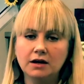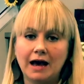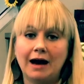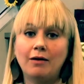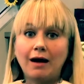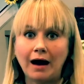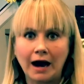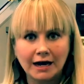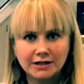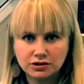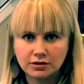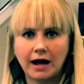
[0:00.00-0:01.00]
how
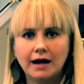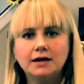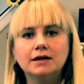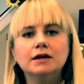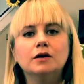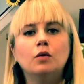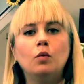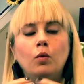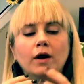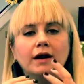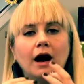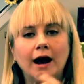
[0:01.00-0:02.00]
I track
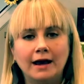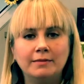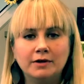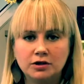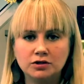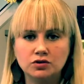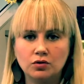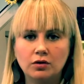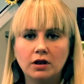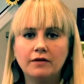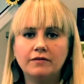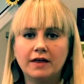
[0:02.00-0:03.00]
what I'm in
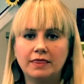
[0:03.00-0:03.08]
control of